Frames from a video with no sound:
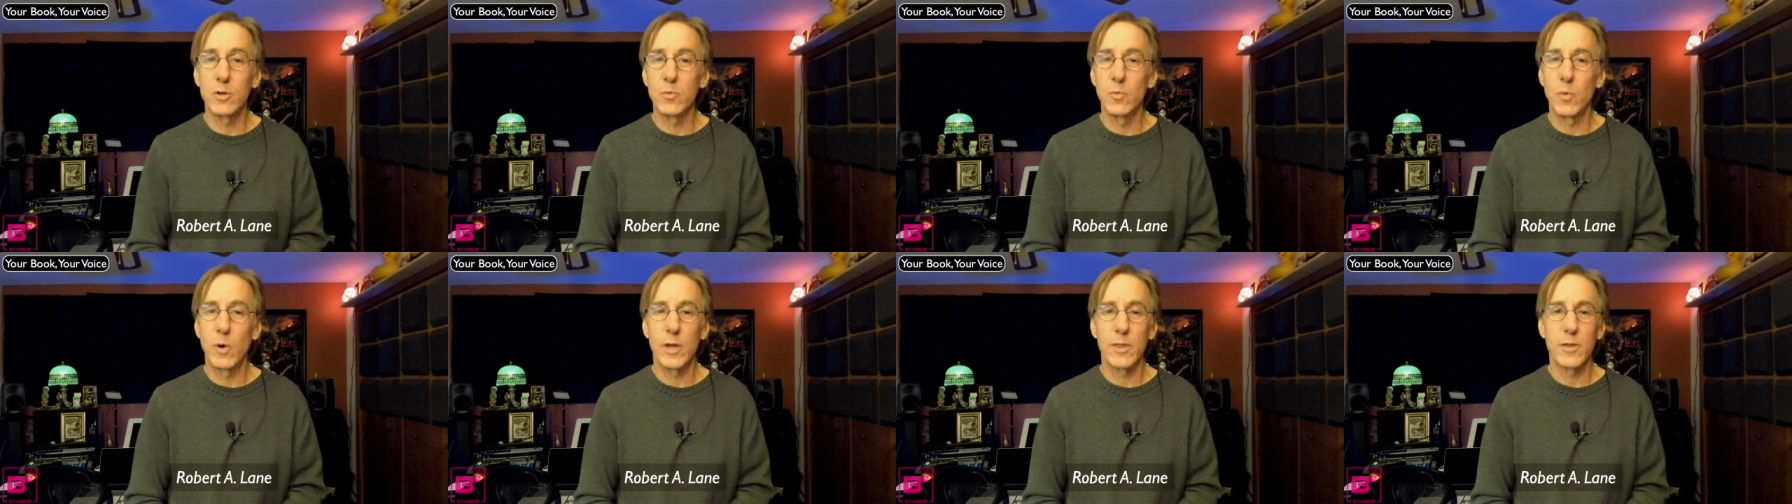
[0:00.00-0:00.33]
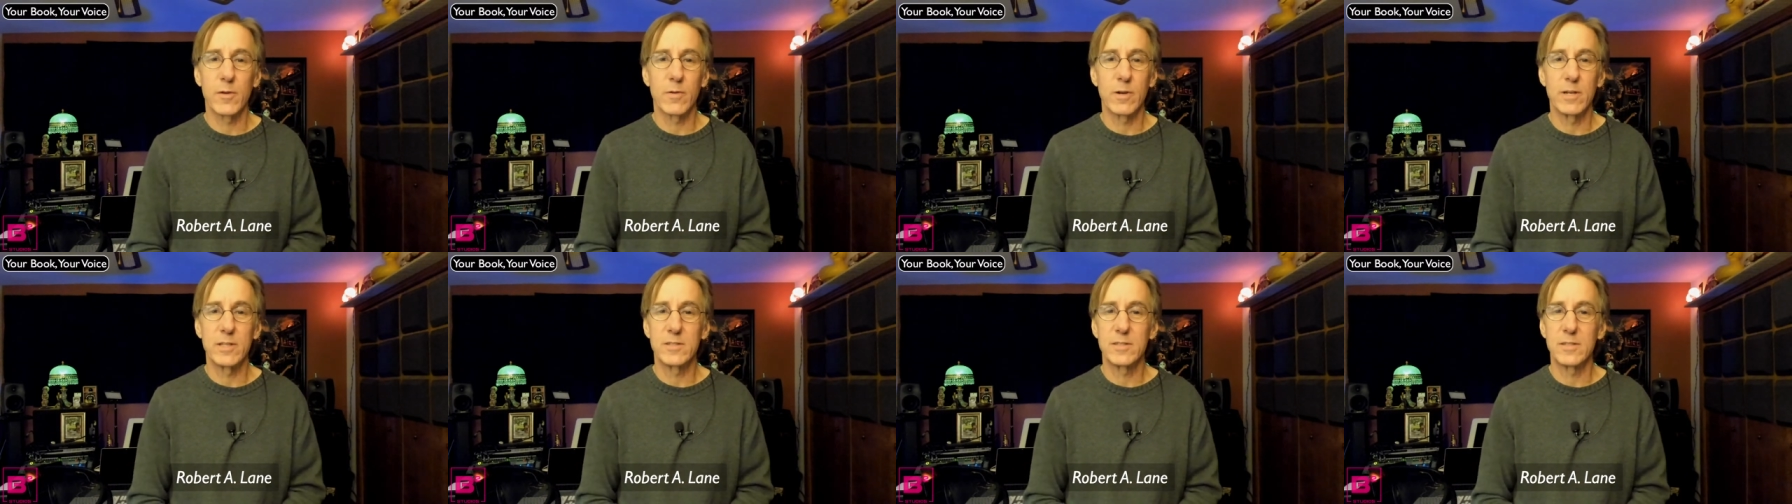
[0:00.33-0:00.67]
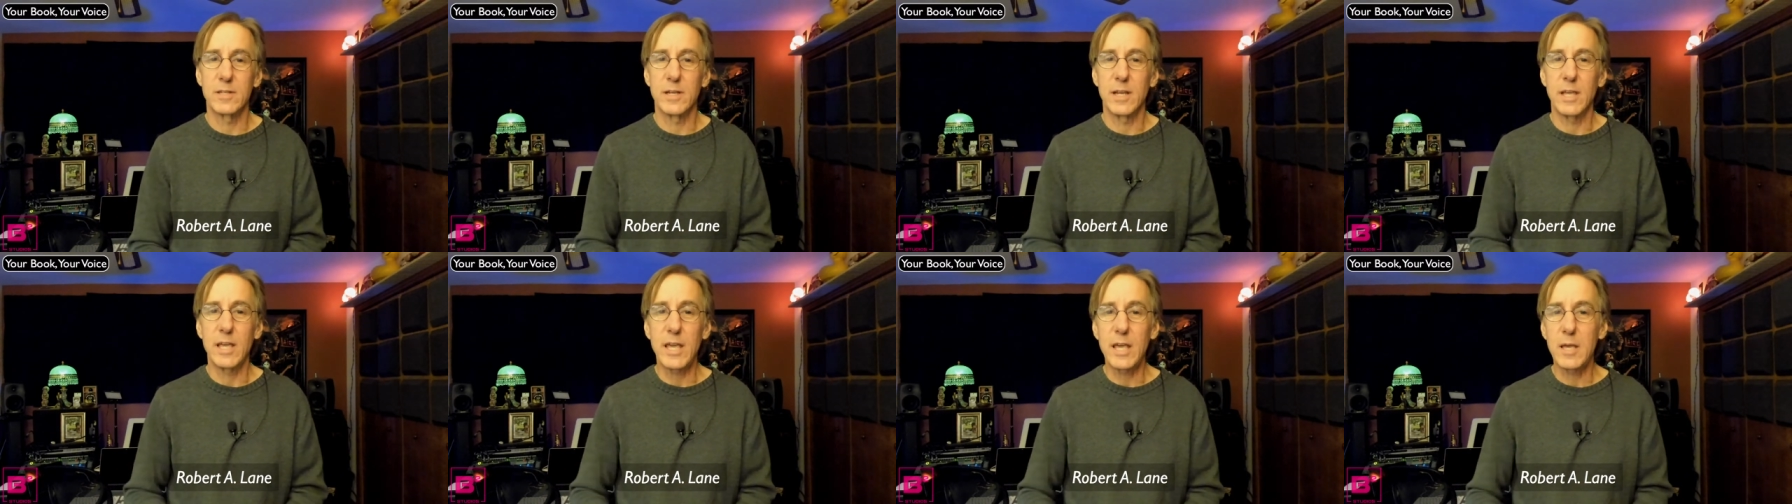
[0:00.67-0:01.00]
whether it's
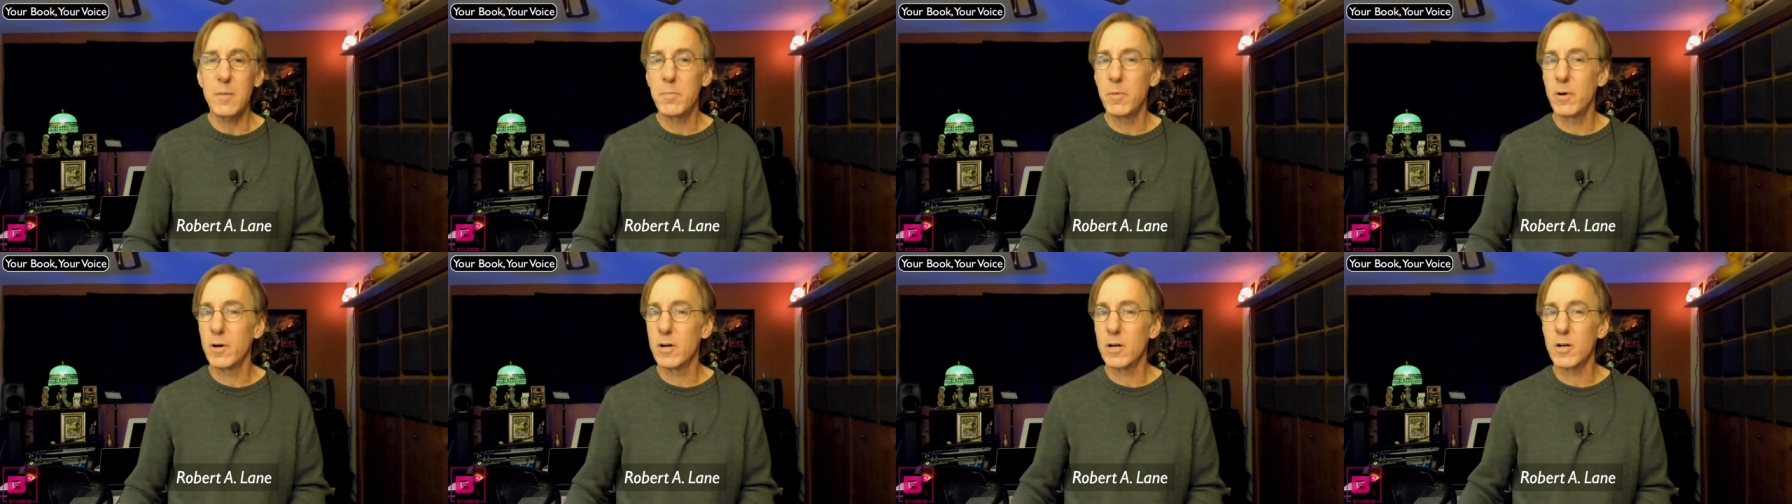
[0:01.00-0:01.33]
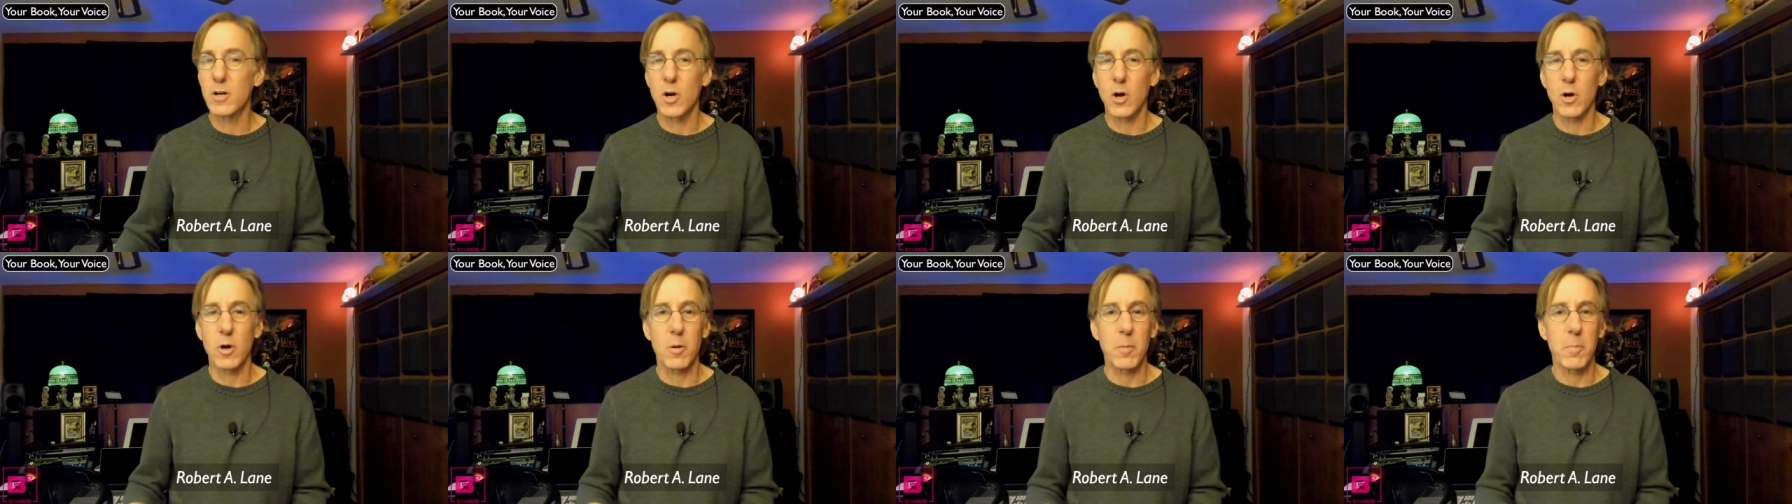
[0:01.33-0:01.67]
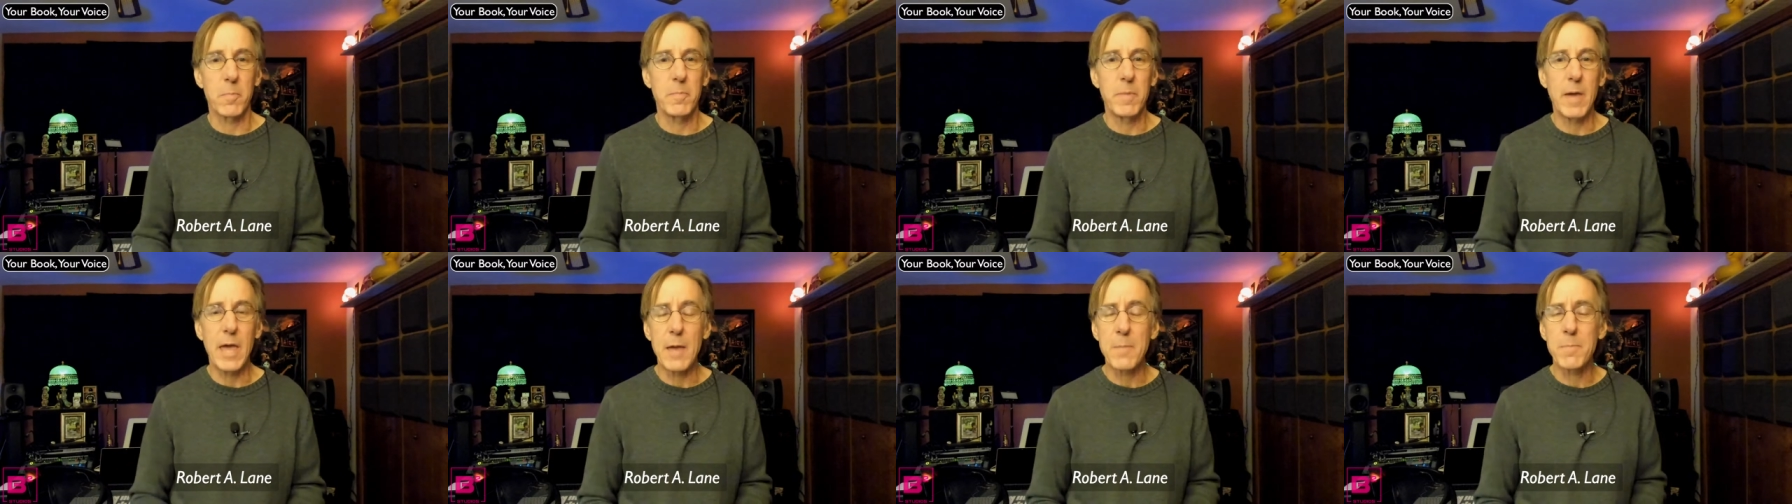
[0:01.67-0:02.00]
an ebook or
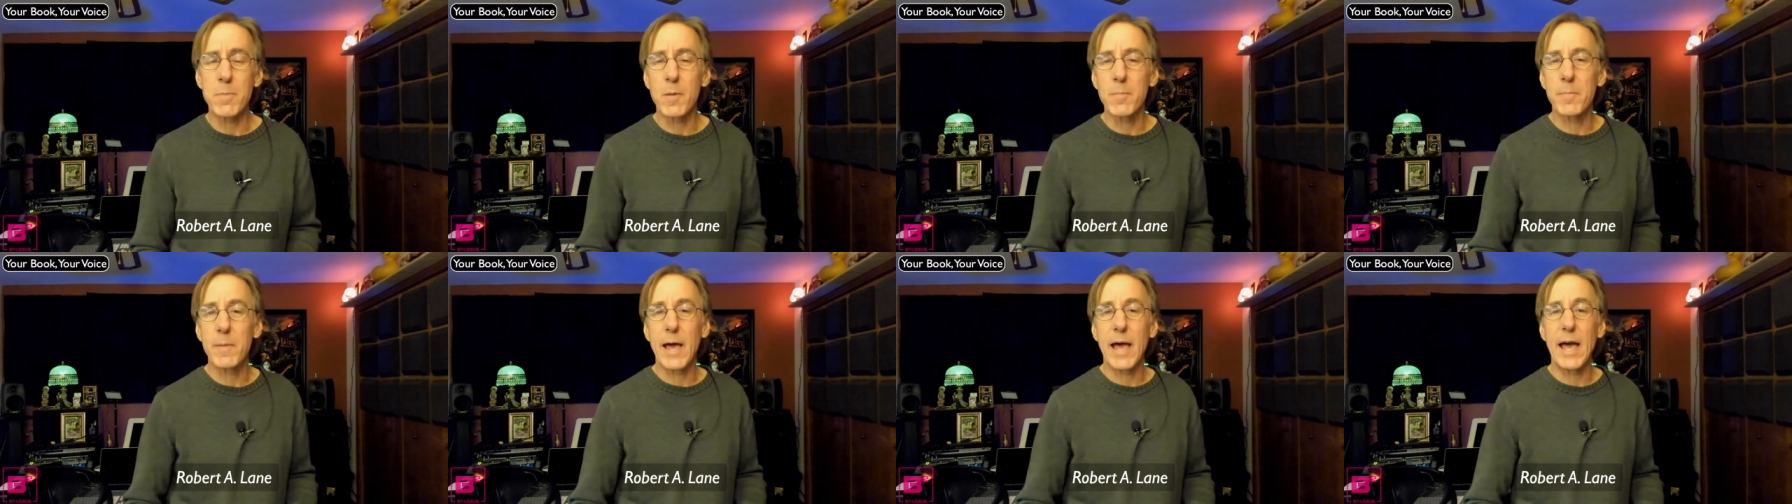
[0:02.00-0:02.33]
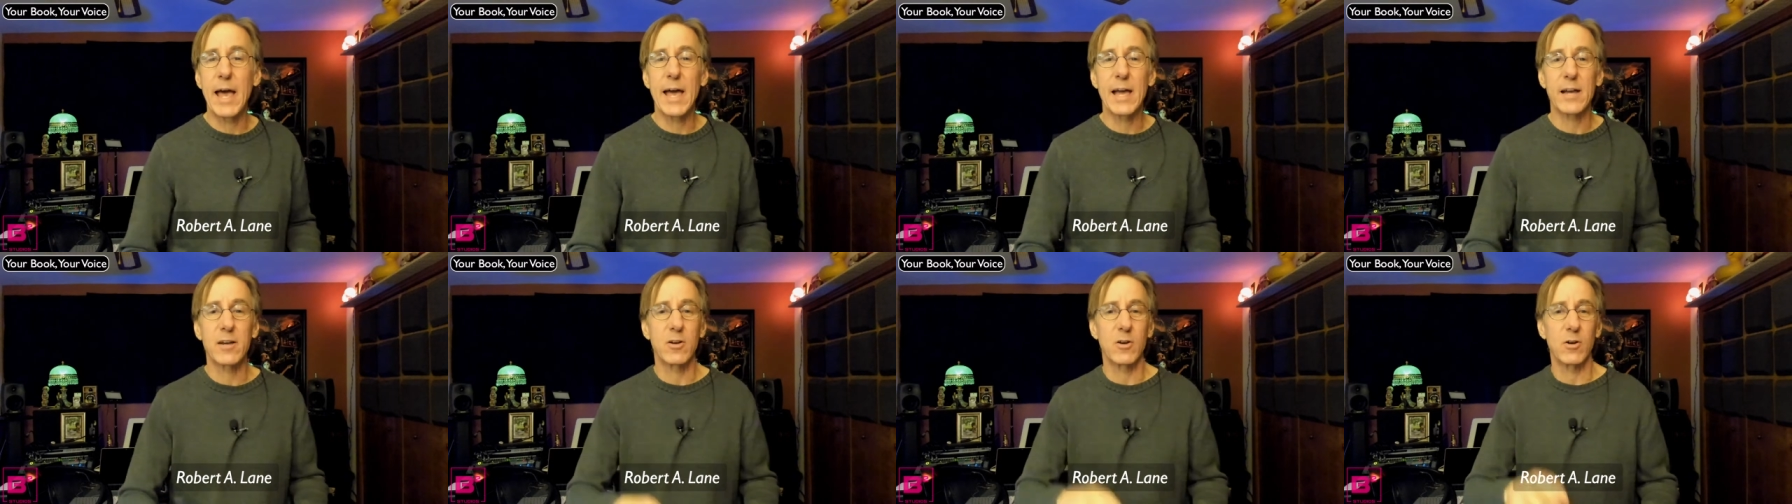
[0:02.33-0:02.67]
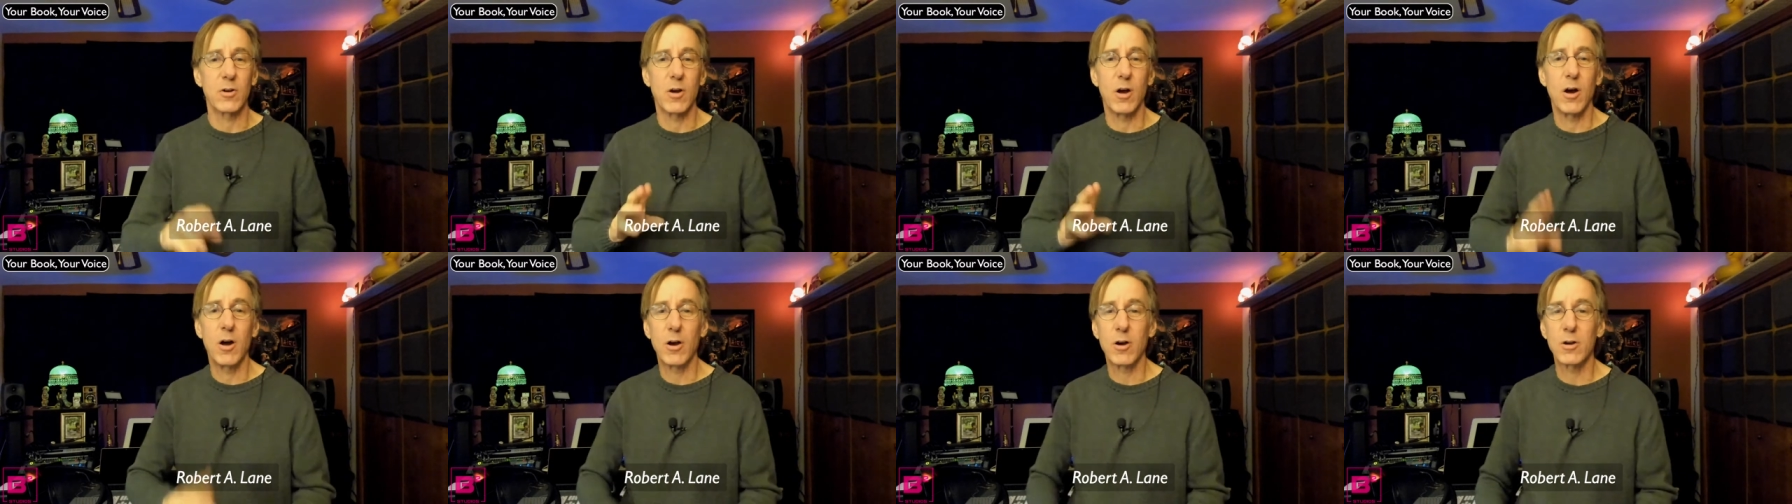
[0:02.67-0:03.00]
paperback or
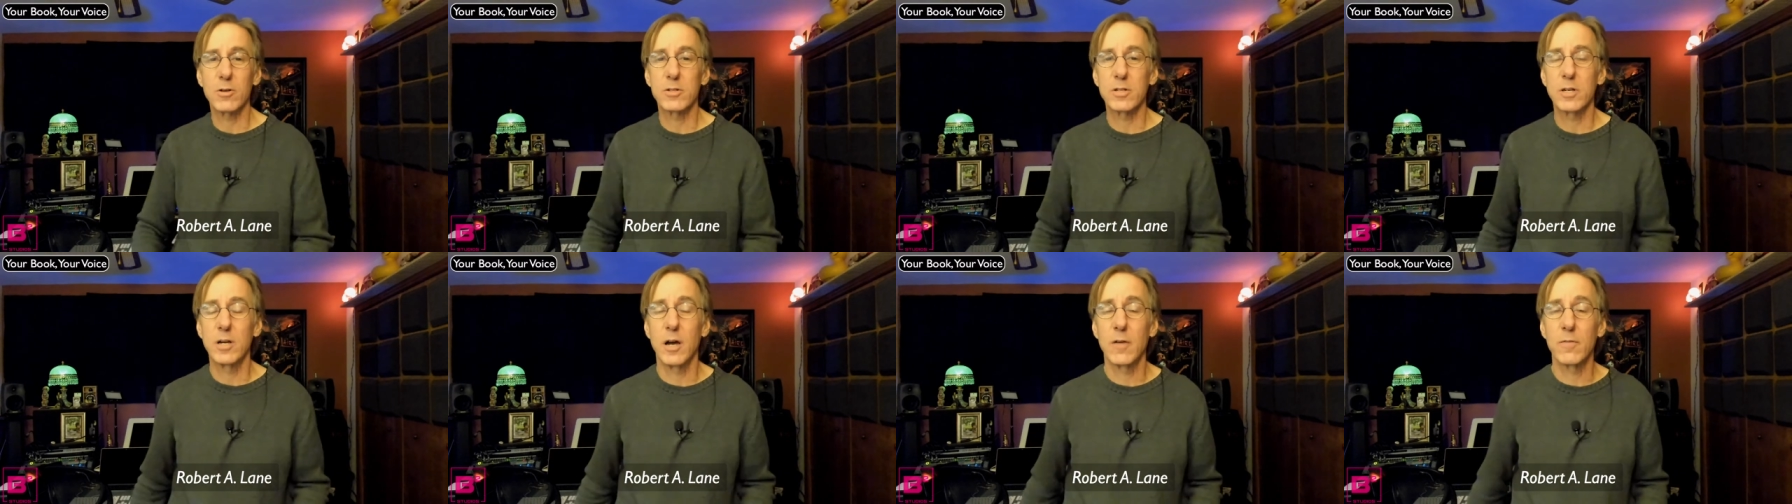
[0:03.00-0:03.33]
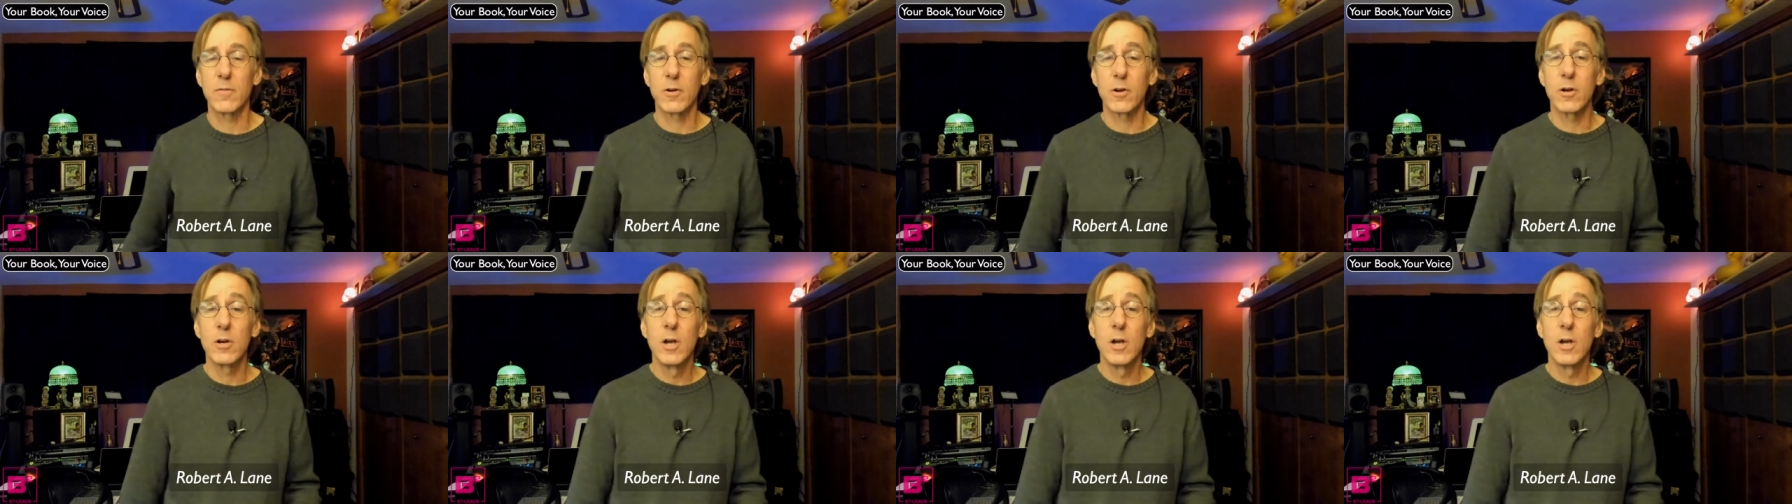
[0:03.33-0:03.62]
hardcover,